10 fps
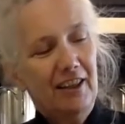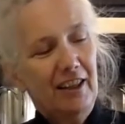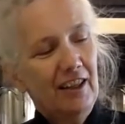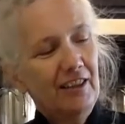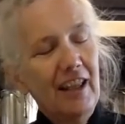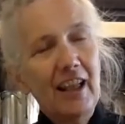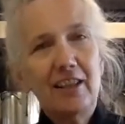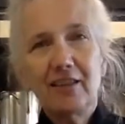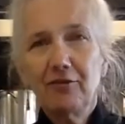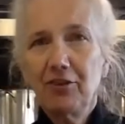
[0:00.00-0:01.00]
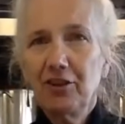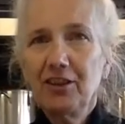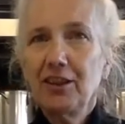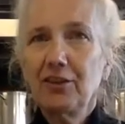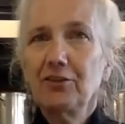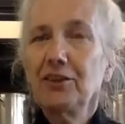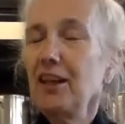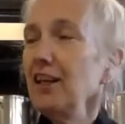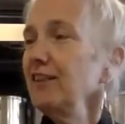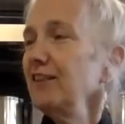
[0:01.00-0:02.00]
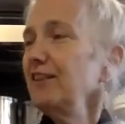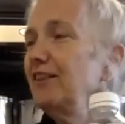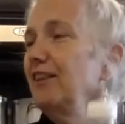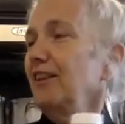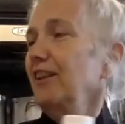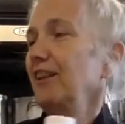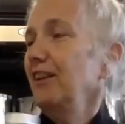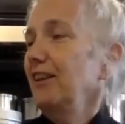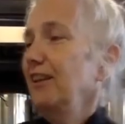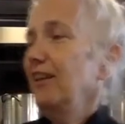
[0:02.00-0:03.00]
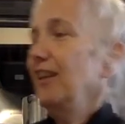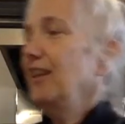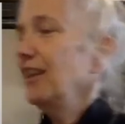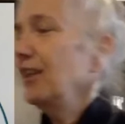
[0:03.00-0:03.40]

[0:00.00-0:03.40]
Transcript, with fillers: It has a very subtle taste, and it